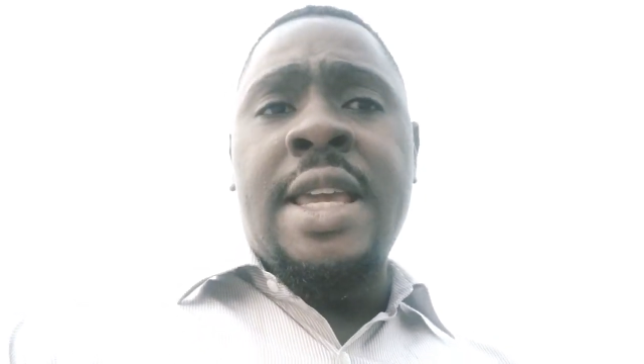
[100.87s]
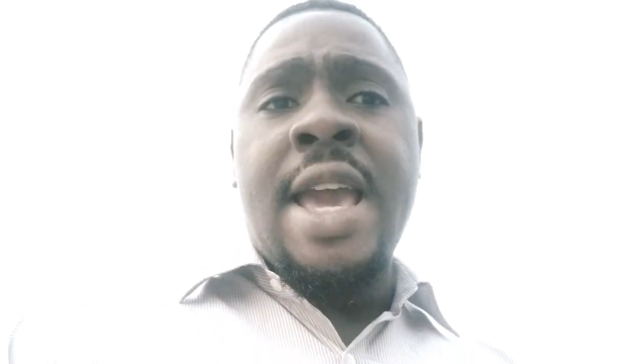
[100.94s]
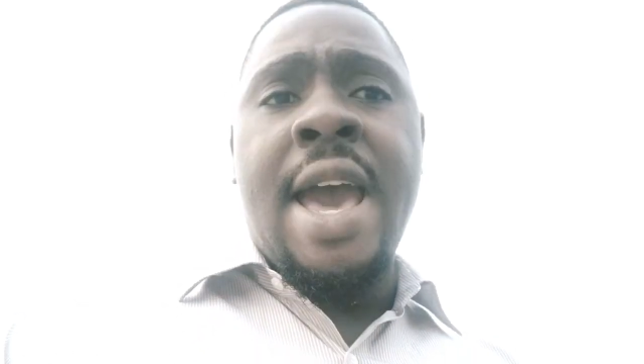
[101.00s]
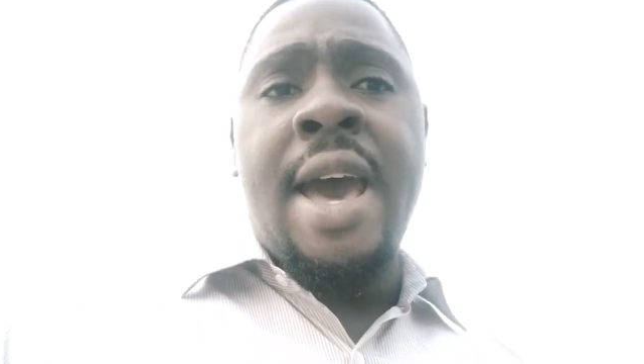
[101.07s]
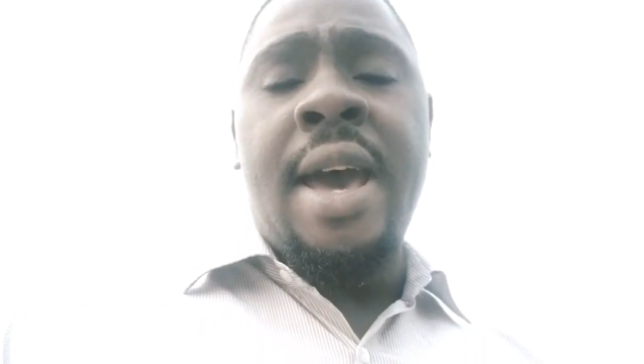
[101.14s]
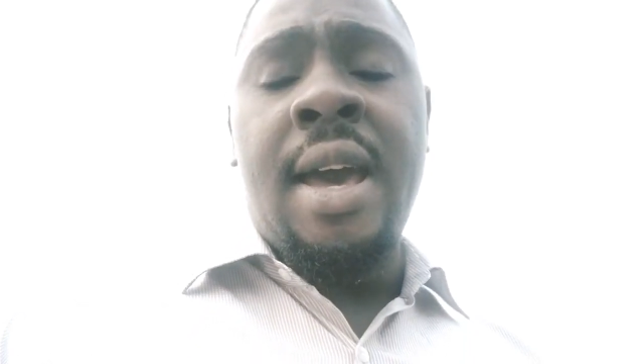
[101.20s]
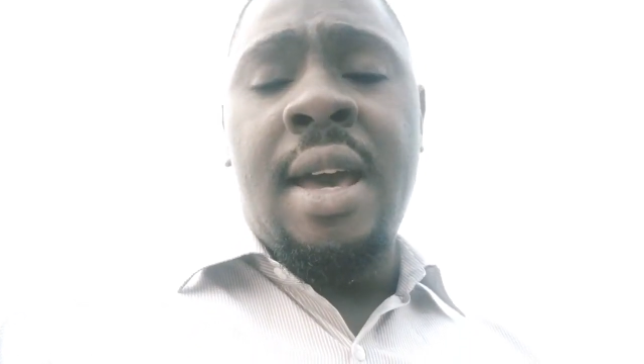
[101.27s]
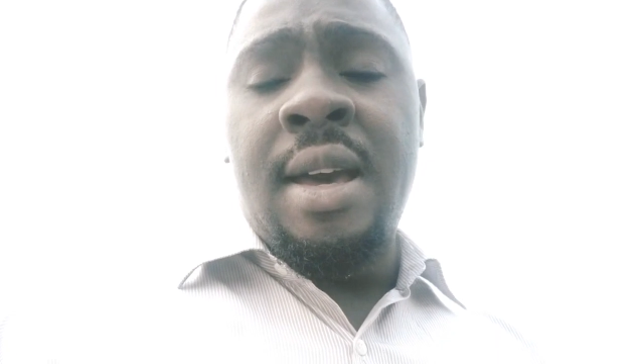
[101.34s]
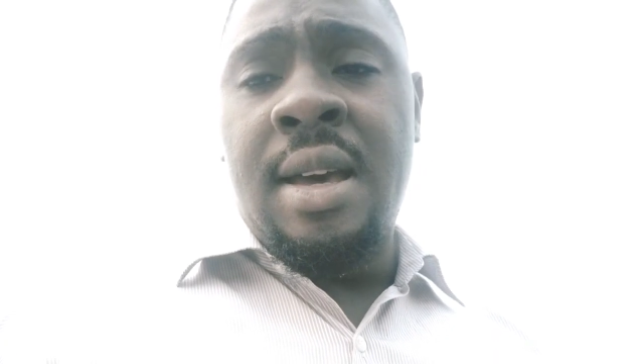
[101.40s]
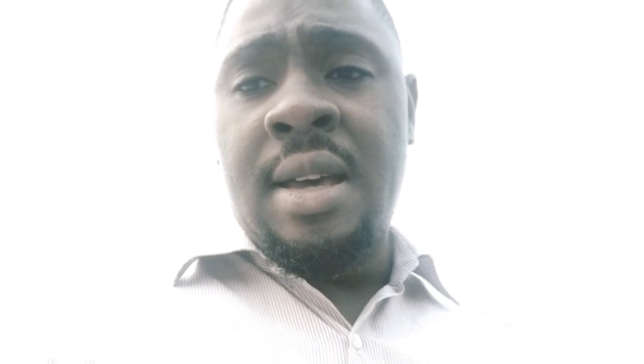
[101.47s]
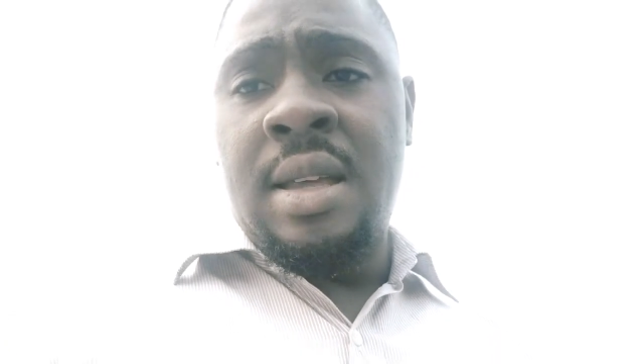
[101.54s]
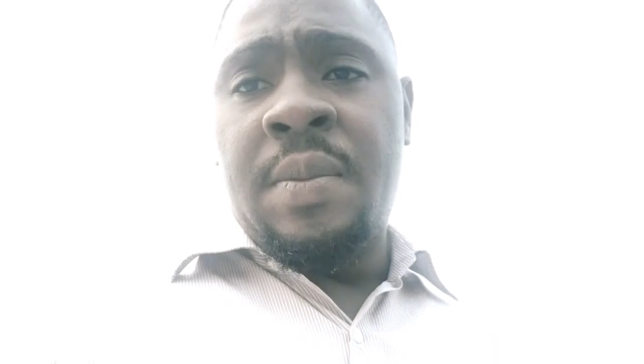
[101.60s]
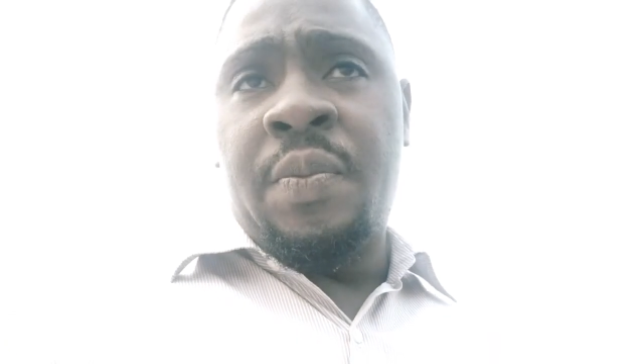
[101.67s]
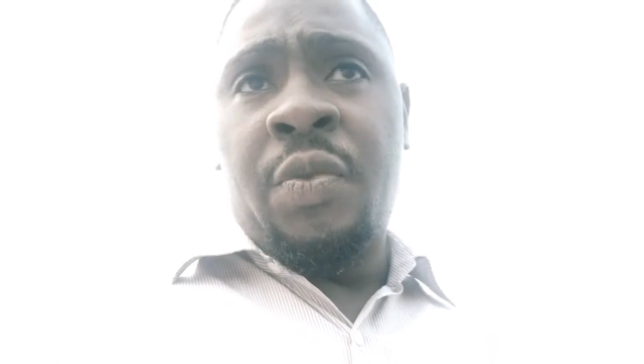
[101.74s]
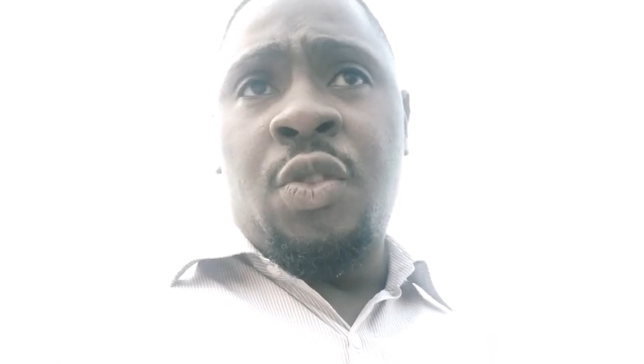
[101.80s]
year
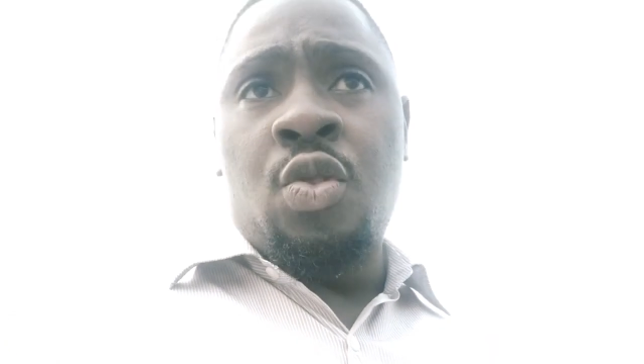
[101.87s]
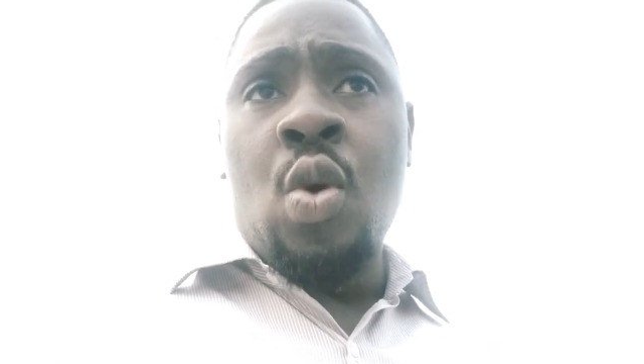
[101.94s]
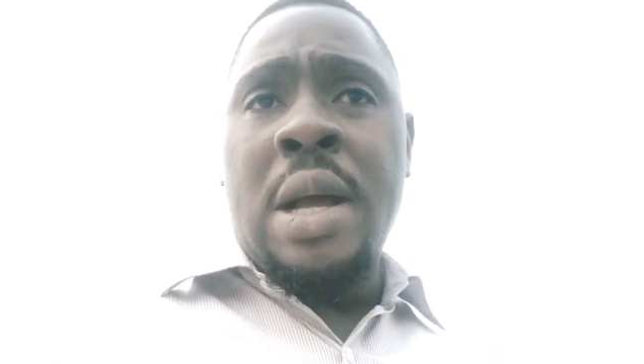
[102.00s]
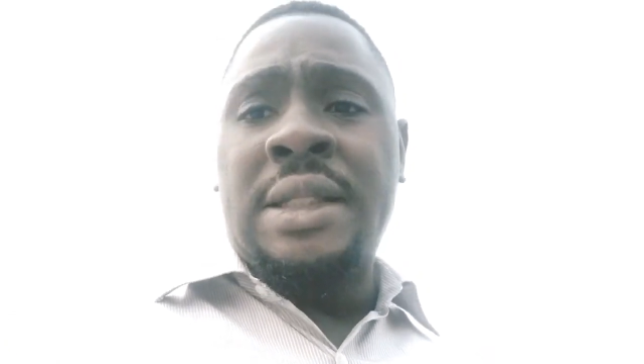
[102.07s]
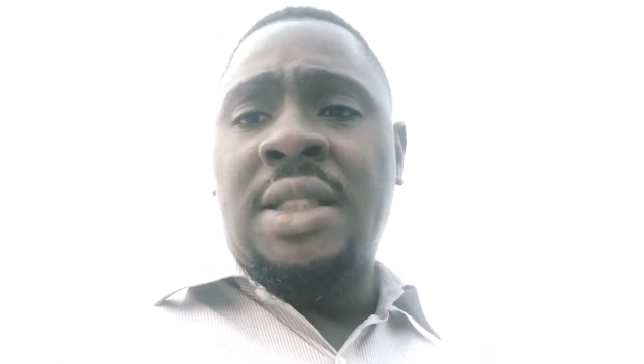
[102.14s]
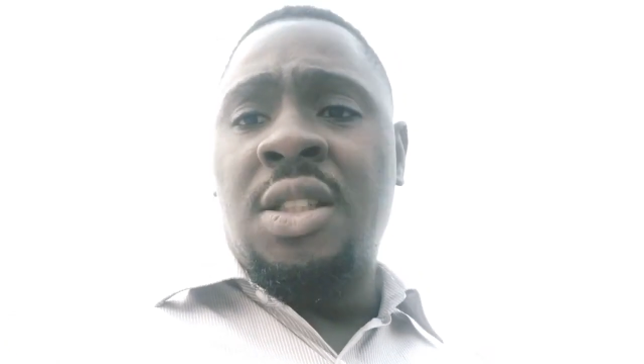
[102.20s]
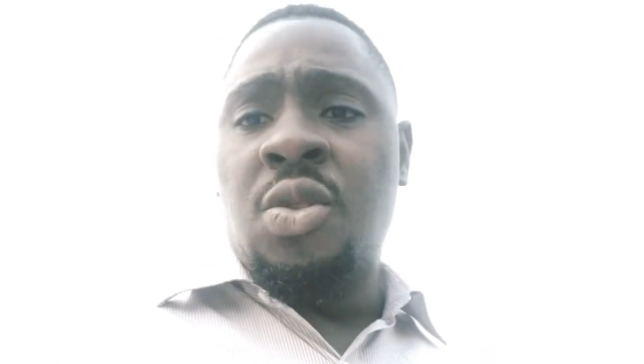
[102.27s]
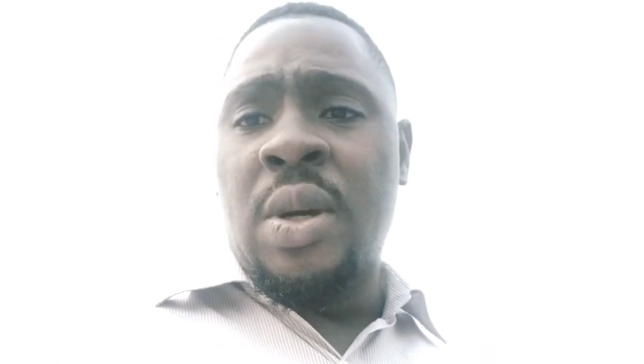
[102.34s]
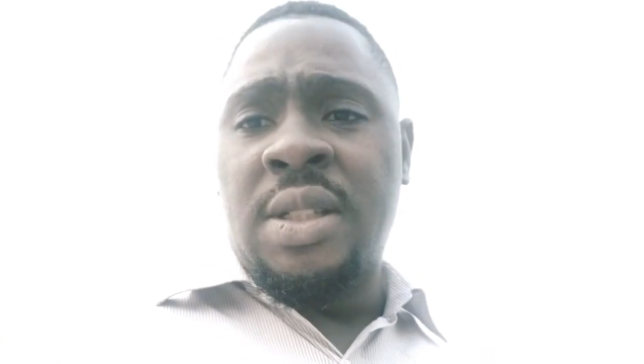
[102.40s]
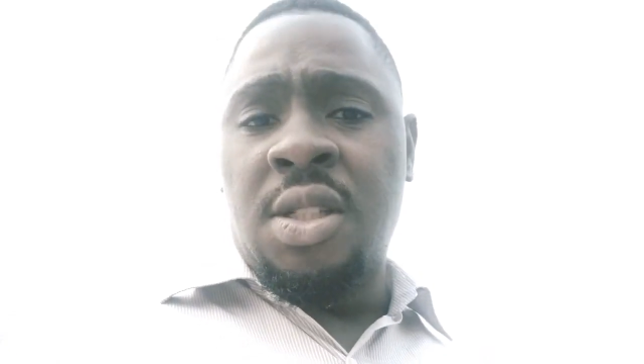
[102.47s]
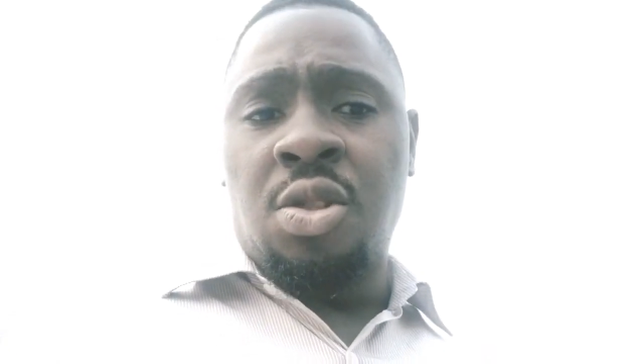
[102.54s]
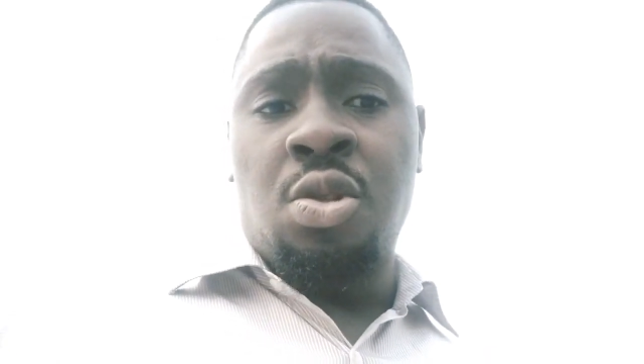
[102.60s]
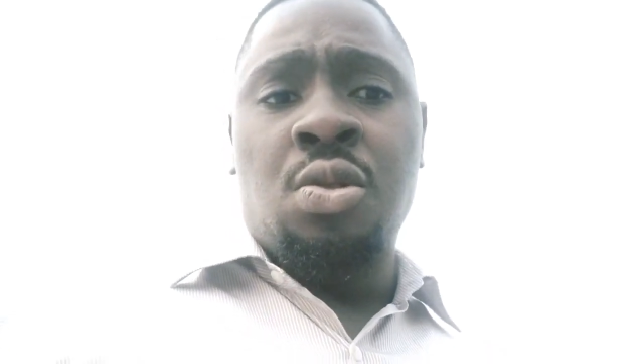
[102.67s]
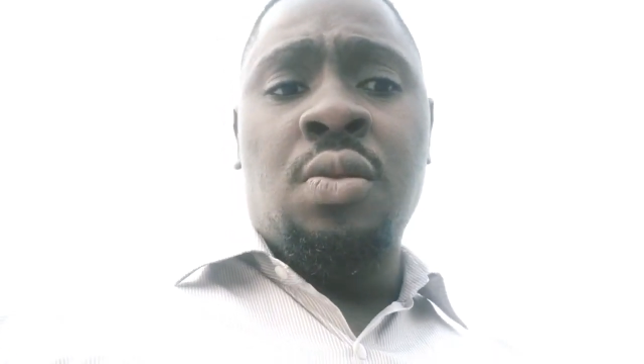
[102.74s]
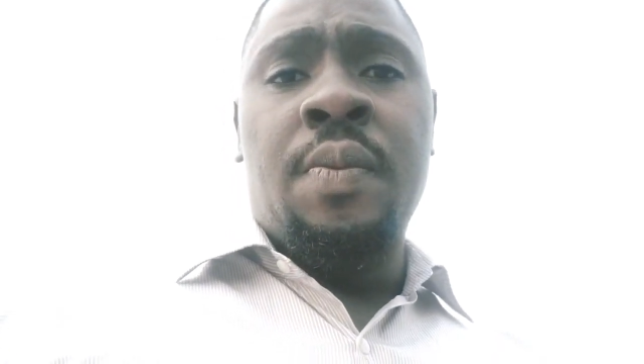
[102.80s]

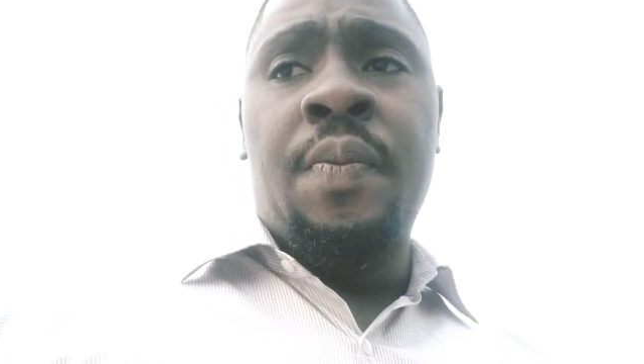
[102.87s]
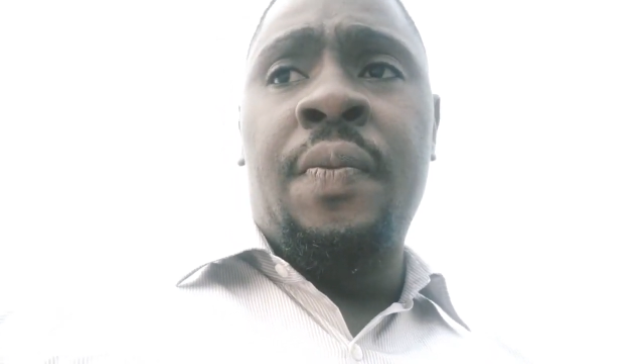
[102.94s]
2022.